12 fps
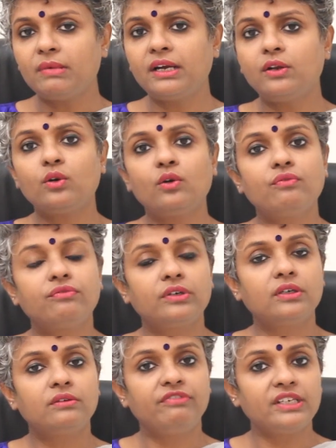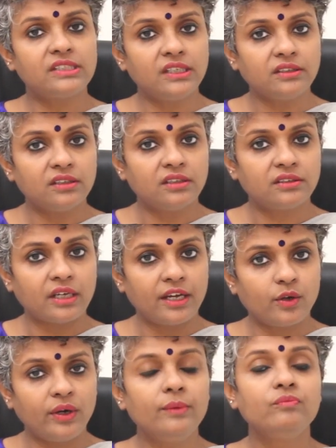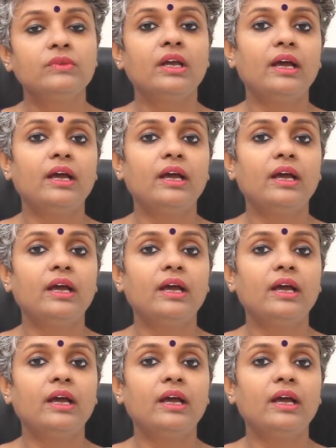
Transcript: a matter of fixing the thyroid